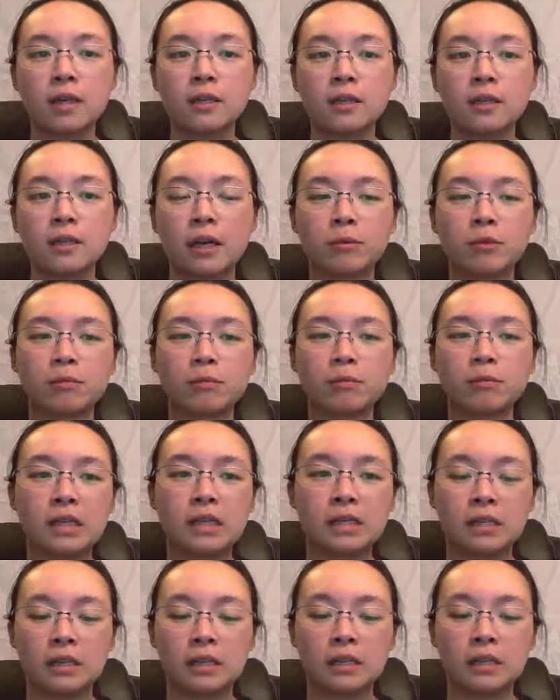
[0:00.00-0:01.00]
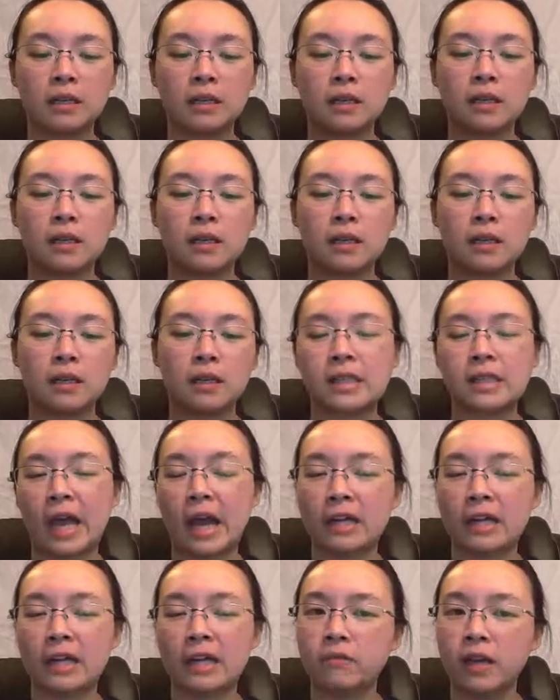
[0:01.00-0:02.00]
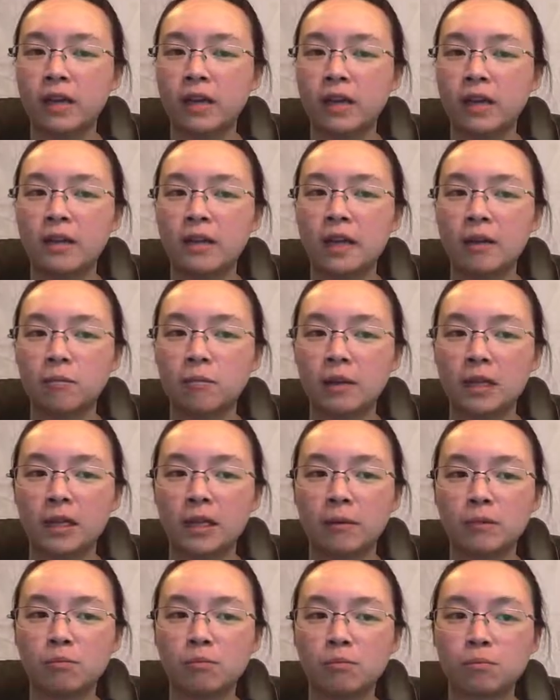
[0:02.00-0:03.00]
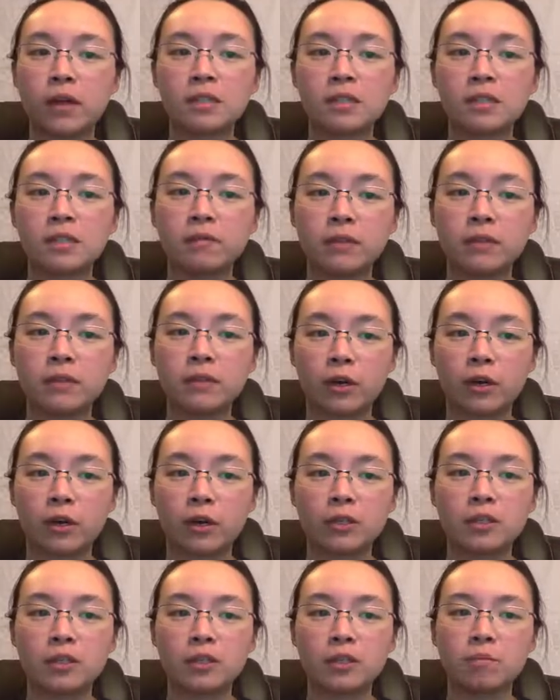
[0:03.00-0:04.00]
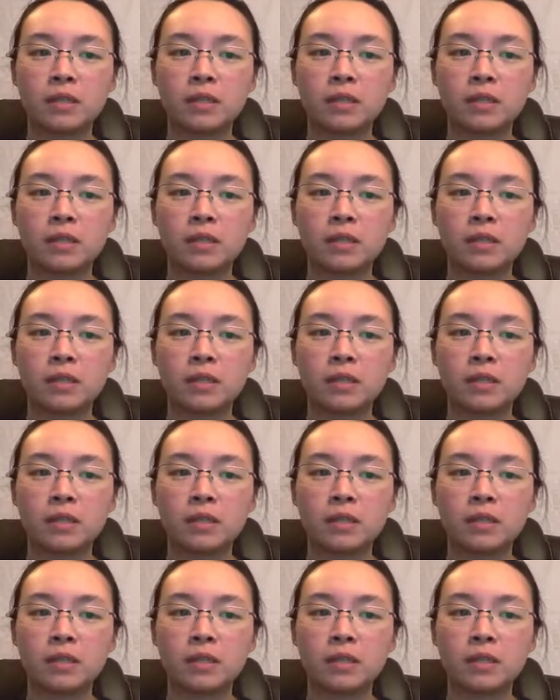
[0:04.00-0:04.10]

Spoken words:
daptomycin is activated and becomes positively charged,